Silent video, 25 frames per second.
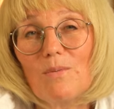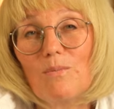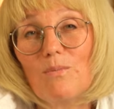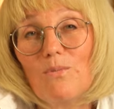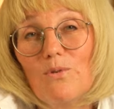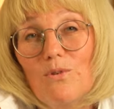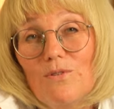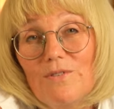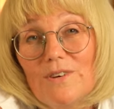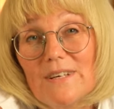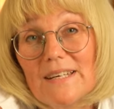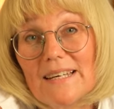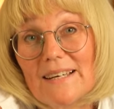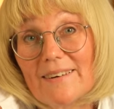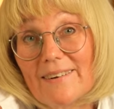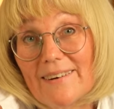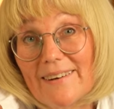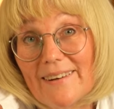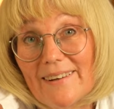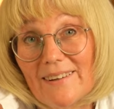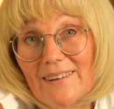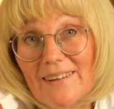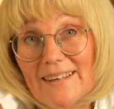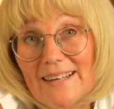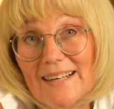moving
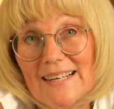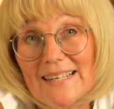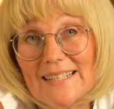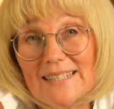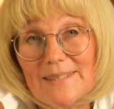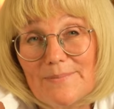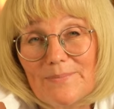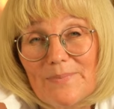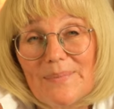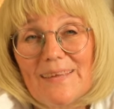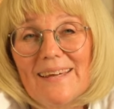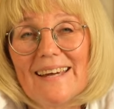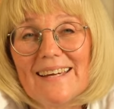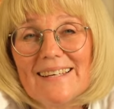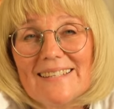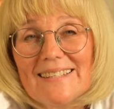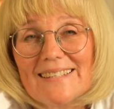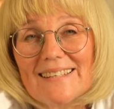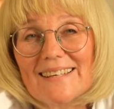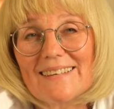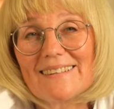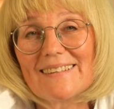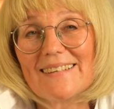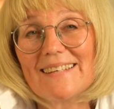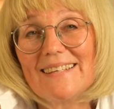rail cars, hence
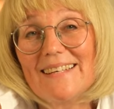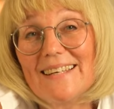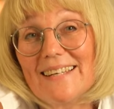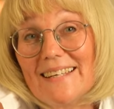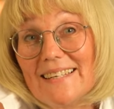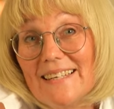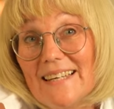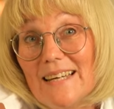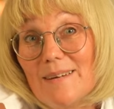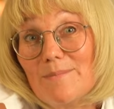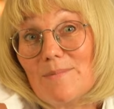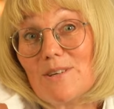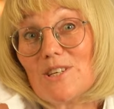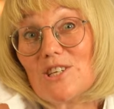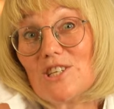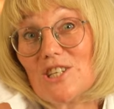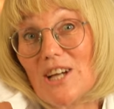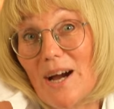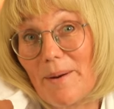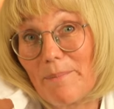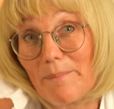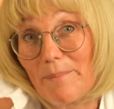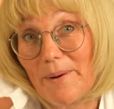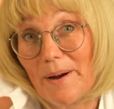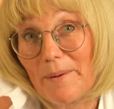the nickname
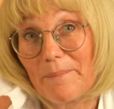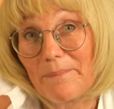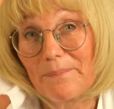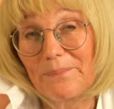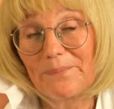Jumper.